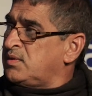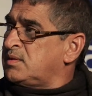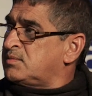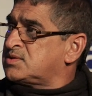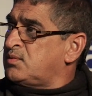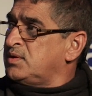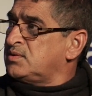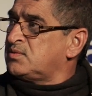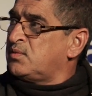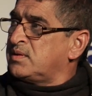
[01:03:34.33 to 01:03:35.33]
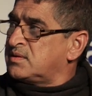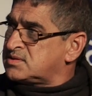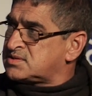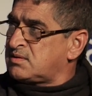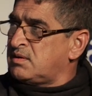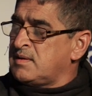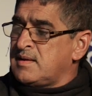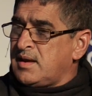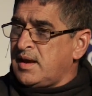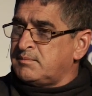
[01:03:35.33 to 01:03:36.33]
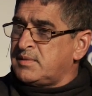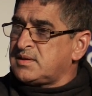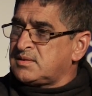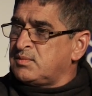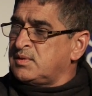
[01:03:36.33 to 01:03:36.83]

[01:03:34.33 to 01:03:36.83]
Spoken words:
where they must go into, where the risks are, and make